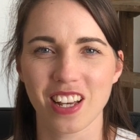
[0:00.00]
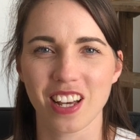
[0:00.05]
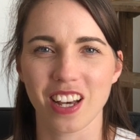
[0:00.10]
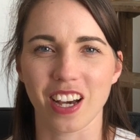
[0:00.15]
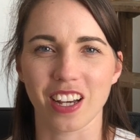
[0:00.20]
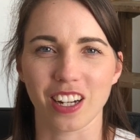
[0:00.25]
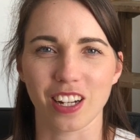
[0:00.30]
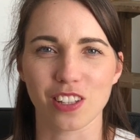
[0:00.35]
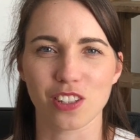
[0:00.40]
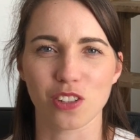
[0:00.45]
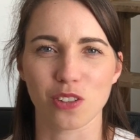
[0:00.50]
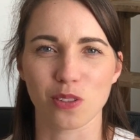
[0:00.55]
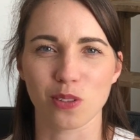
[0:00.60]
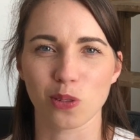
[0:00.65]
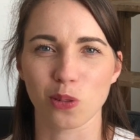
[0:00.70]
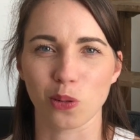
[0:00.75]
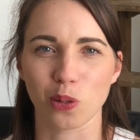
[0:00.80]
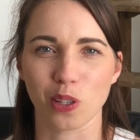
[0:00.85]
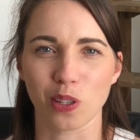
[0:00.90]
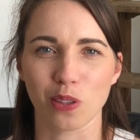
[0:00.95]
and I do
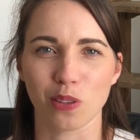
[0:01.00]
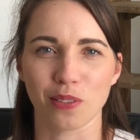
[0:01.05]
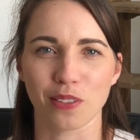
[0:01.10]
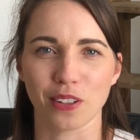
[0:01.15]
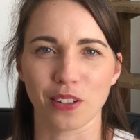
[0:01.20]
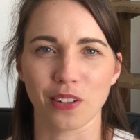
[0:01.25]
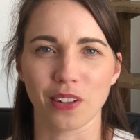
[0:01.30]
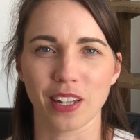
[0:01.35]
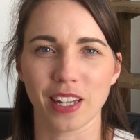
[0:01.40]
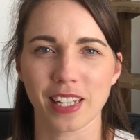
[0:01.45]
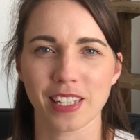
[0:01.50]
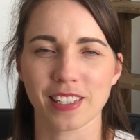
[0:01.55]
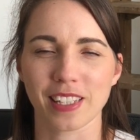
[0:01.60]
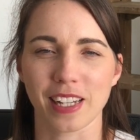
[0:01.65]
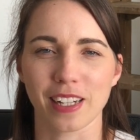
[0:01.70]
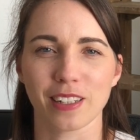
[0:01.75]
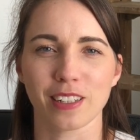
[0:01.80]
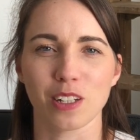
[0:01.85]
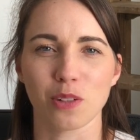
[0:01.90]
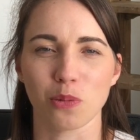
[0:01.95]
talk you through exactly